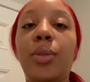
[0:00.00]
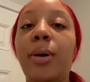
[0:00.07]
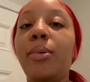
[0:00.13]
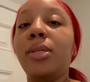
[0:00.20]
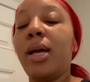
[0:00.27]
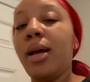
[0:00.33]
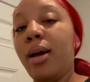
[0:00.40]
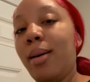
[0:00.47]
that was
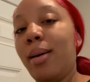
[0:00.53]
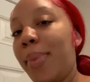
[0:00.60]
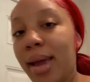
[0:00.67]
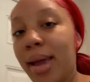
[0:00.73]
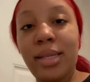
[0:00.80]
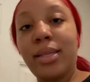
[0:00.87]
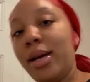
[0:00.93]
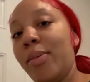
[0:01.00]
like a
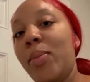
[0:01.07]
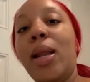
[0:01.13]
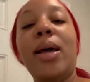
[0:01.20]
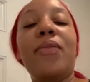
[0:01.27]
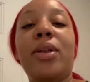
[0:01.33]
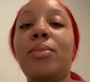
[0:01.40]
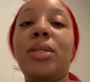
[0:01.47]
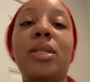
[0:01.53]
pastime in my life.
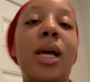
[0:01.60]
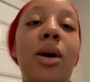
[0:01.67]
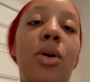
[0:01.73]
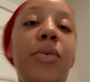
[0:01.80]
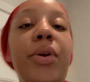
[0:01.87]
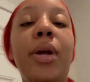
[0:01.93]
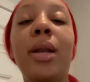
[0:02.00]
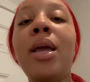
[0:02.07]
I'm just like
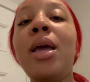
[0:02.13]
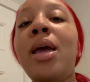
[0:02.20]
over it.